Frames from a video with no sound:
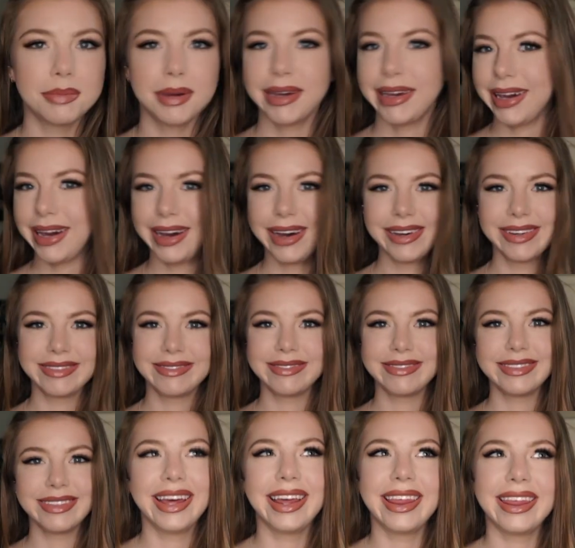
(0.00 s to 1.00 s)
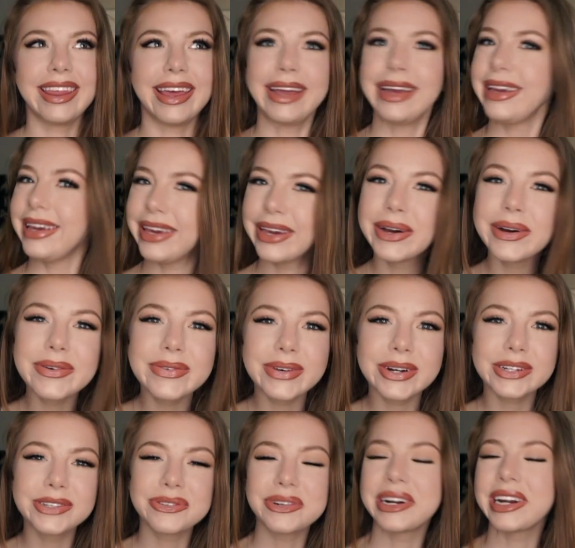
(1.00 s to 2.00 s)
But yeah, thank you
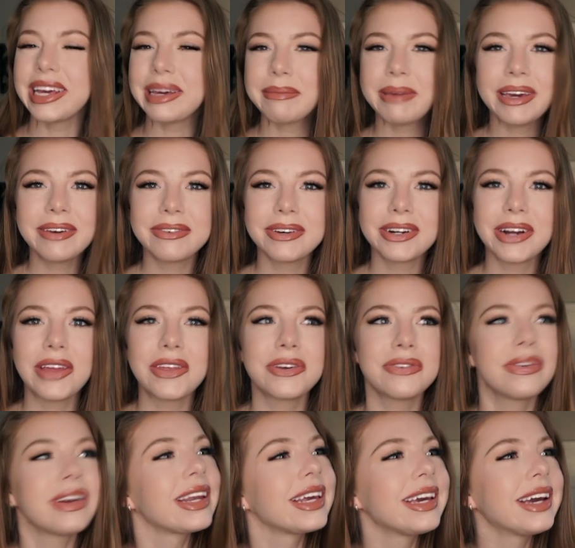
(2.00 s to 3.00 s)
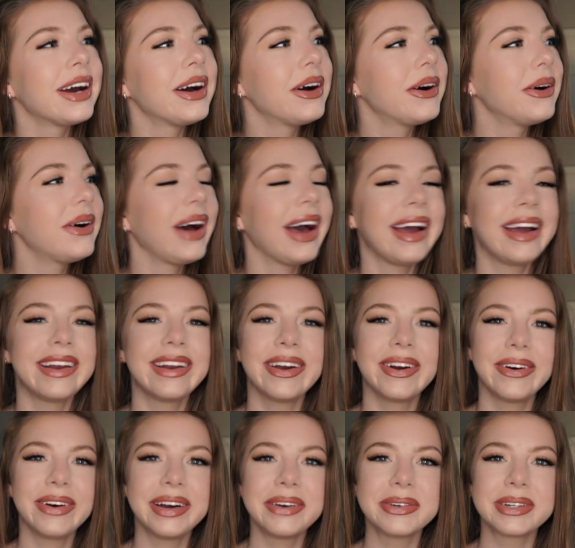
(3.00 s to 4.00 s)
for joining me for another video. I
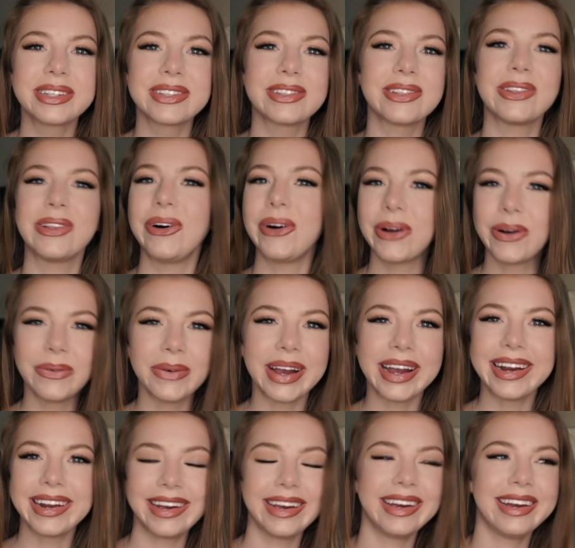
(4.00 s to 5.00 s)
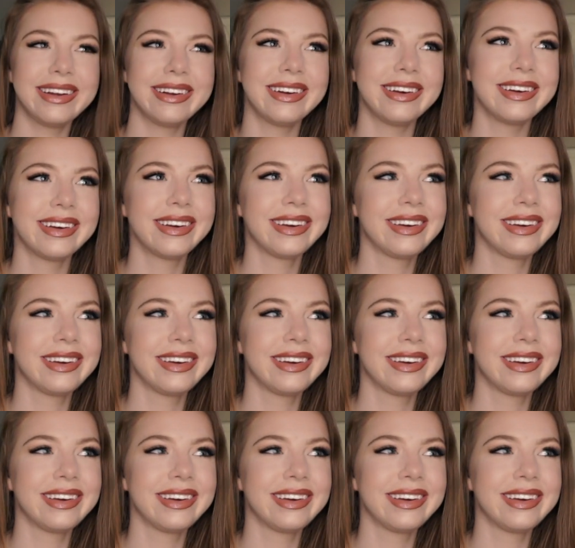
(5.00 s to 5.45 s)
know it was long awaited.